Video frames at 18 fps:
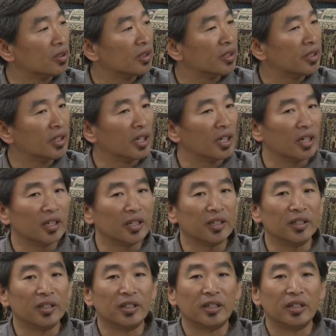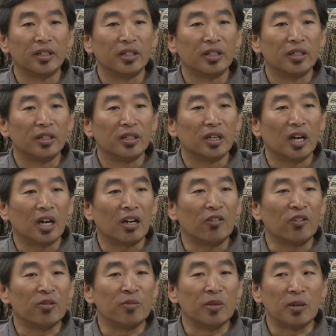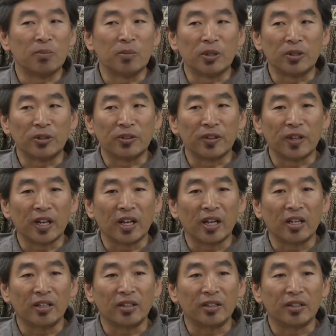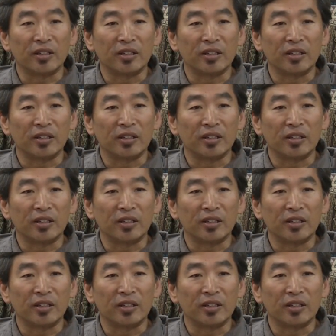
And I remembered that